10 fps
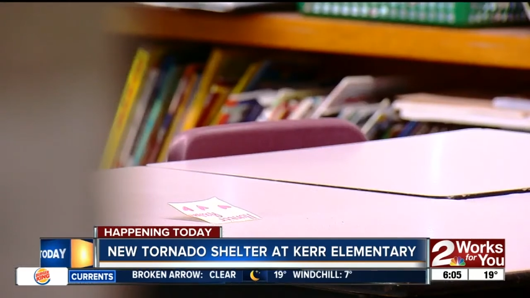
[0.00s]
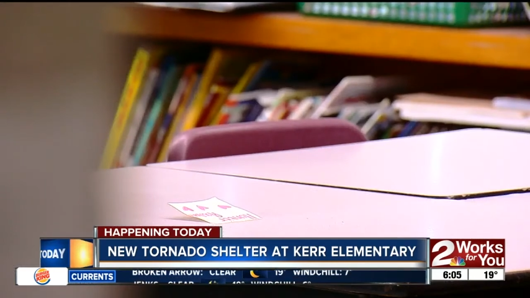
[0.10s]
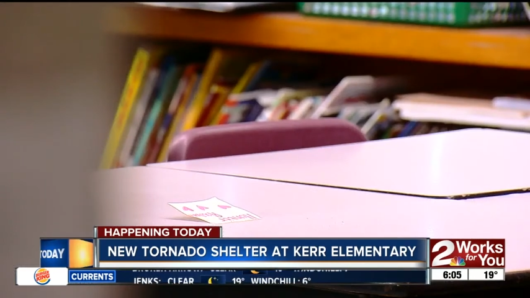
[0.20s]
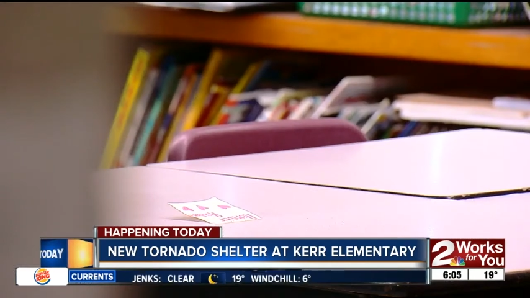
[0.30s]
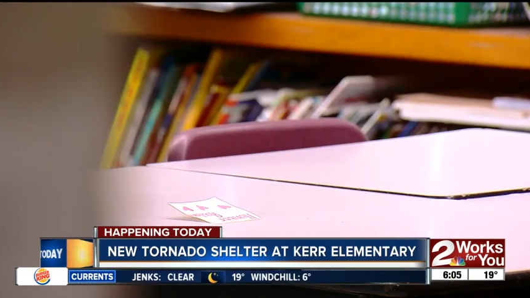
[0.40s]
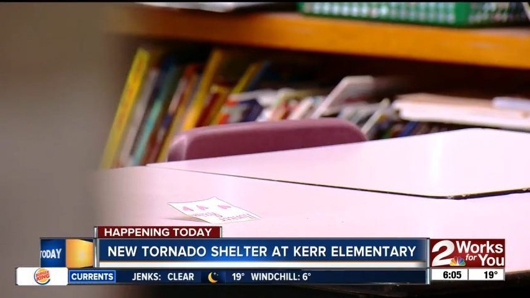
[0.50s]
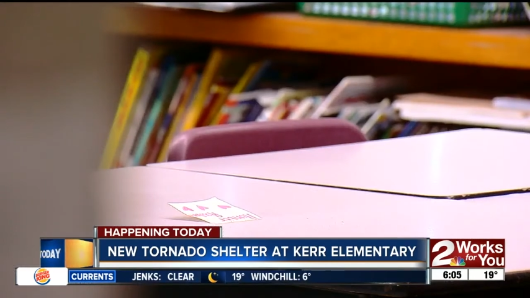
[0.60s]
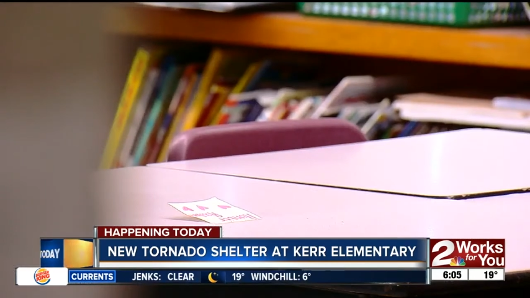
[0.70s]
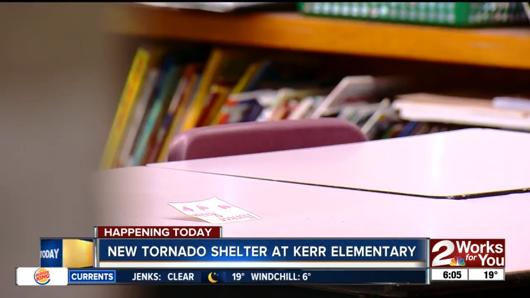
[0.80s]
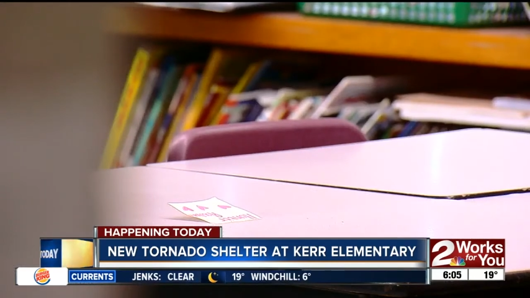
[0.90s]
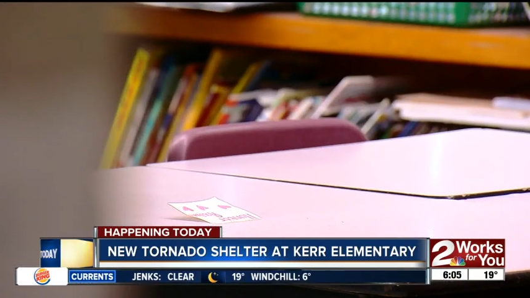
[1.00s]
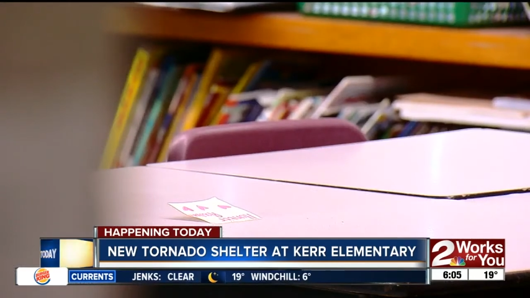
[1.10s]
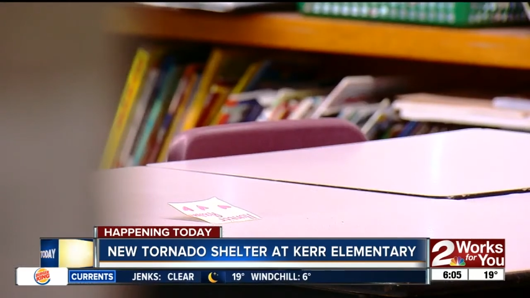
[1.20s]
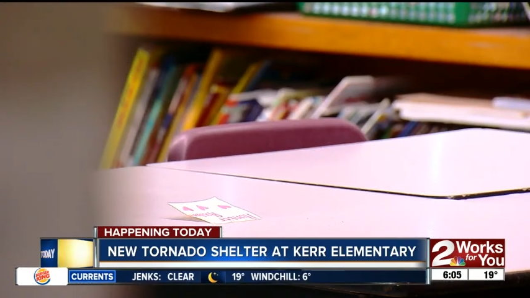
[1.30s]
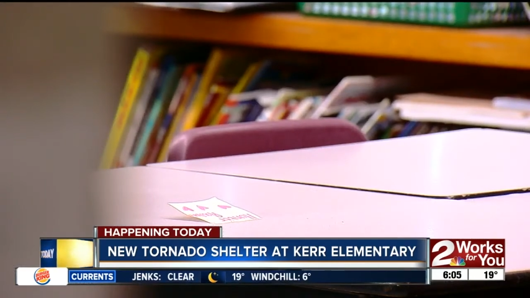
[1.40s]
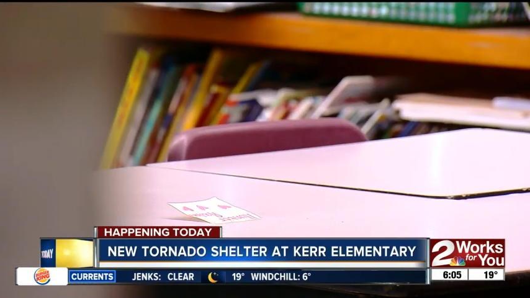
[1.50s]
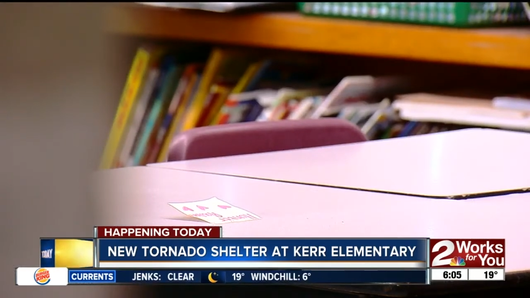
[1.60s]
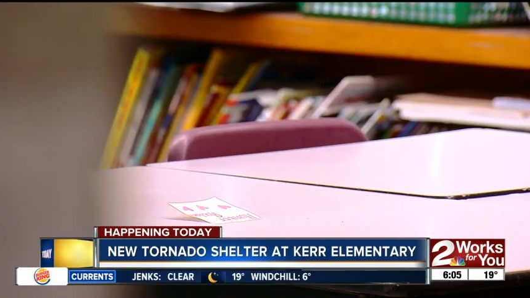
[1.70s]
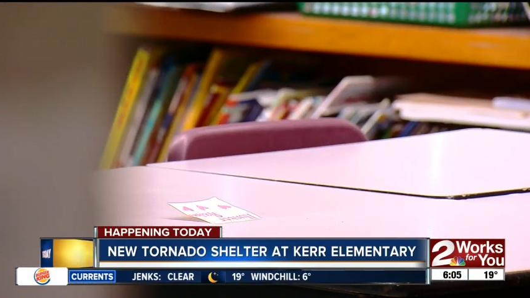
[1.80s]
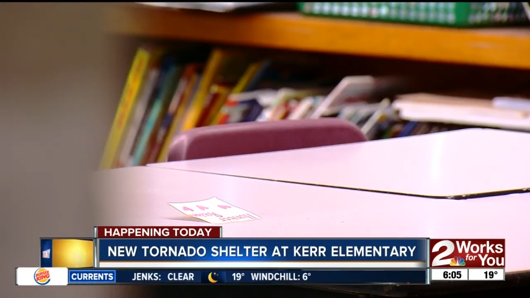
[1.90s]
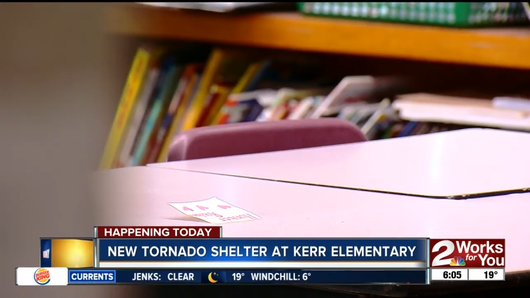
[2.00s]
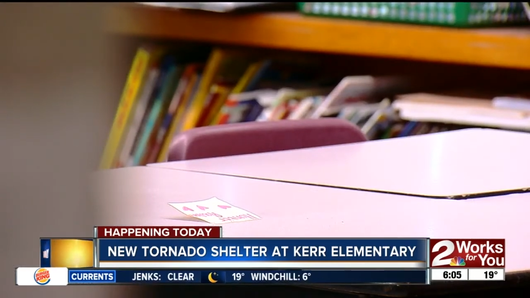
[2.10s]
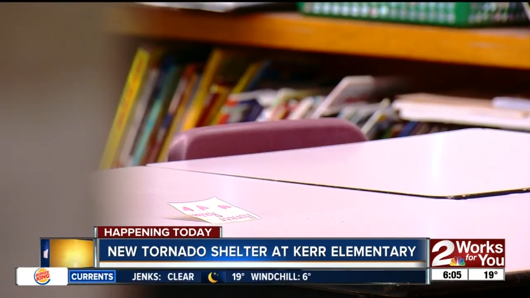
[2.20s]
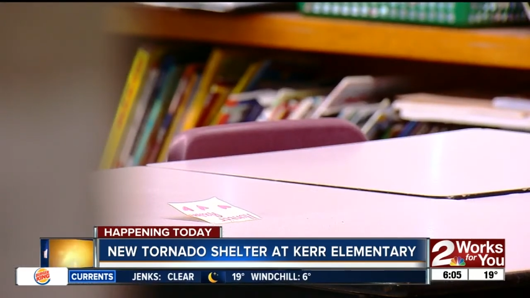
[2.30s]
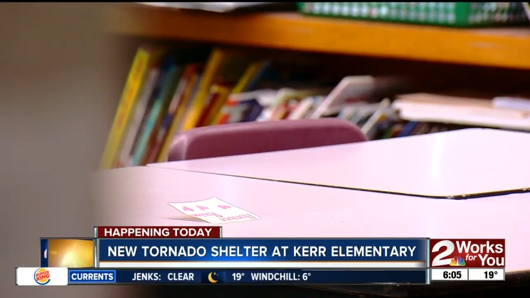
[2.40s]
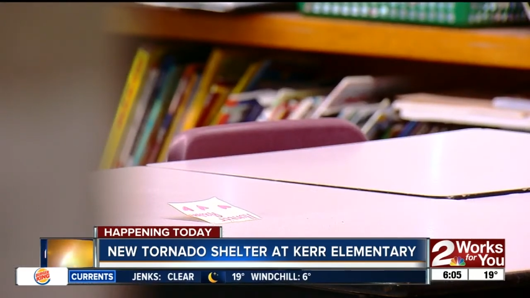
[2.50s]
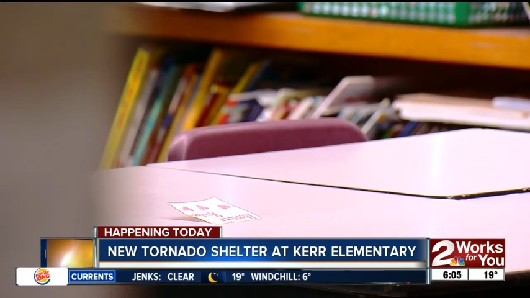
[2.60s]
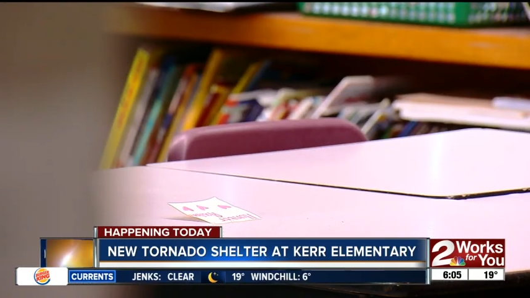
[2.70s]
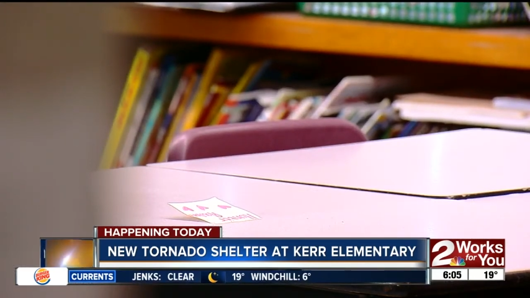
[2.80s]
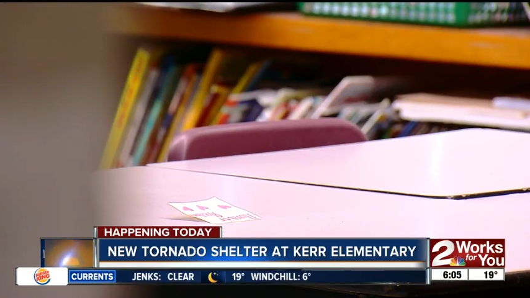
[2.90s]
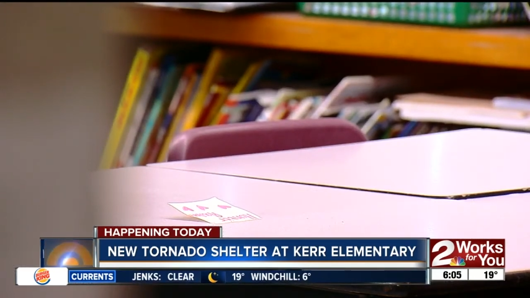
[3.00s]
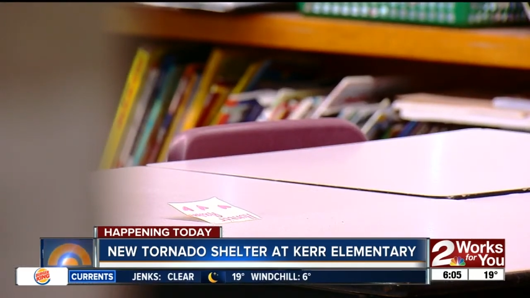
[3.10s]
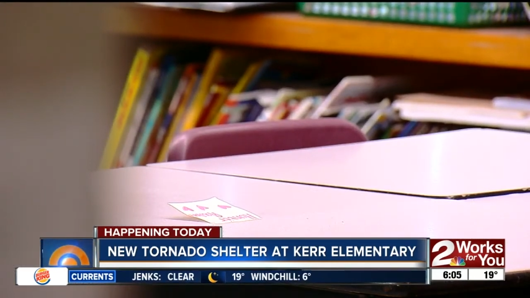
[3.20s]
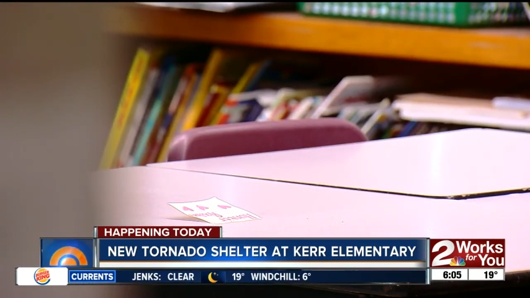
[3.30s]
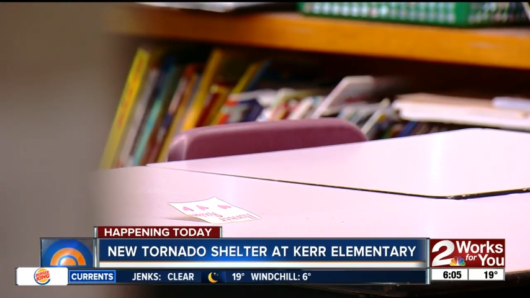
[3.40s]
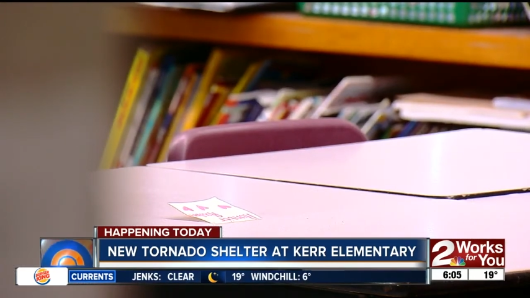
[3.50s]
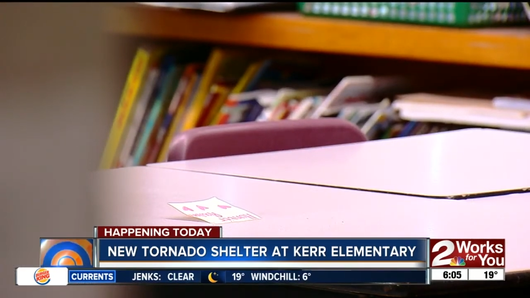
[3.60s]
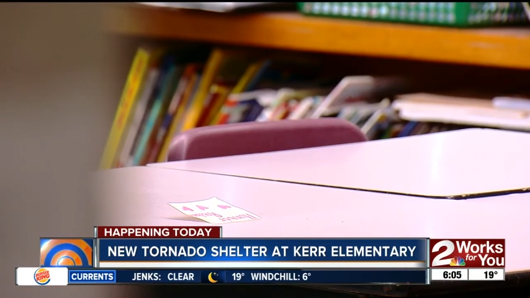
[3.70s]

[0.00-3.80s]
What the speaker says: Nobody's mouth can be seen.